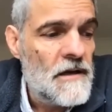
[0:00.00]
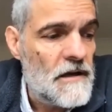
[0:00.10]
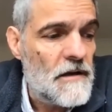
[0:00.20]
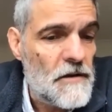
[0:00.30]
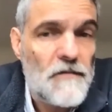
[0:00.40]

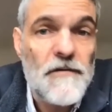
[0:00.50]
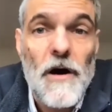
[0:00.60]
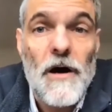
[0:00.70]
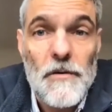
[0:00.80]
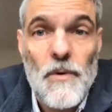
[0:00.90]
a lot of
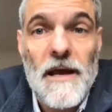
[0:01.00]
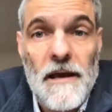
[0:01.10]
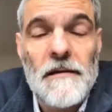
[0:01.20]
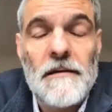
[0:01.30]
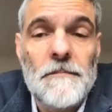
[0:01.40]

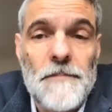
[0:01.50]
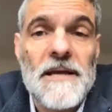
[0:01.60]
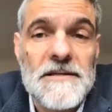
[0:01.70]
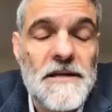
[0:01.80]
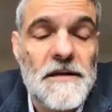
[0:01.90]

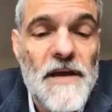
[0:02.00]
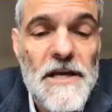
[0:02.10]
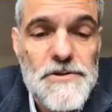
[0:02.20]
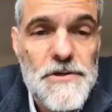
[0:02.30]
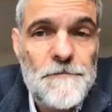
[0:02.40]
hardware-based
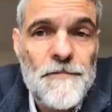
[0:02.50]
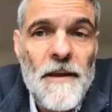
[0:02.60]
innovation.